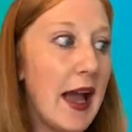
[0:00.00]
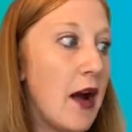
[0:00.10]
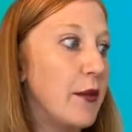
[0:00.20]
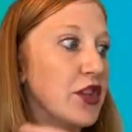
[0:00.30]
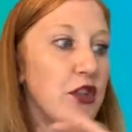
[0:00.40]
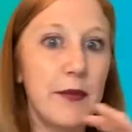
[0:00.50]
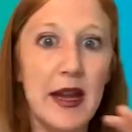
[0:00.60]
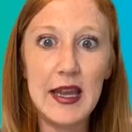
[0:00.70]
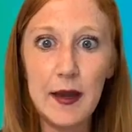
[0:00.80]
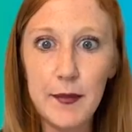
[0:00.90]
how much should
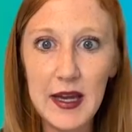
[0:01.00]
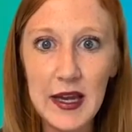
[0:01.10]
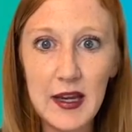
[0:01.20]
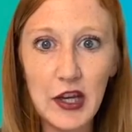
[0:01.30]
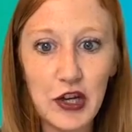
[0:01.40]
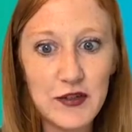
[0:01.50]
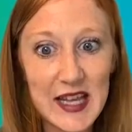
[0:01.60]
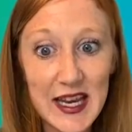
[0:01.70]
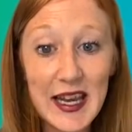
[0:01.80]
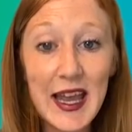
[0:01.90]
kid be, you know,
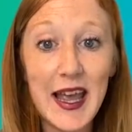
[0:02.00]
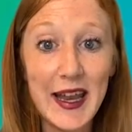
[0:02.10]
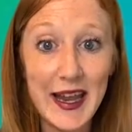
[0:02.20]
taking in?